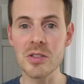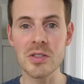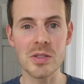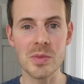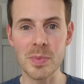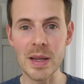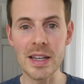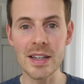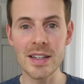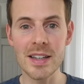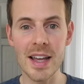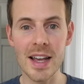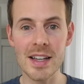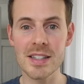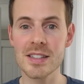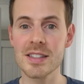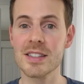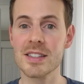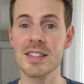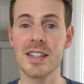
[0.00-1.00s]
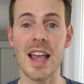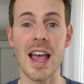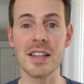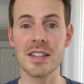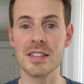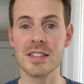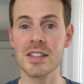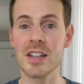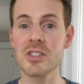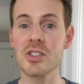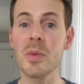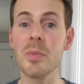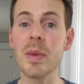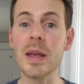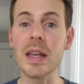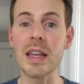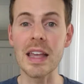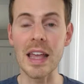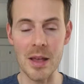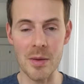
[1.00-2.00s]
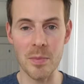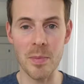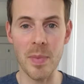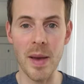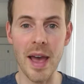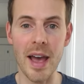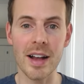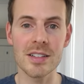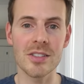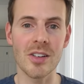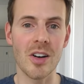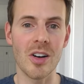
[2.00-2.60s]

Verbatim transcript: speed tests has such a big impact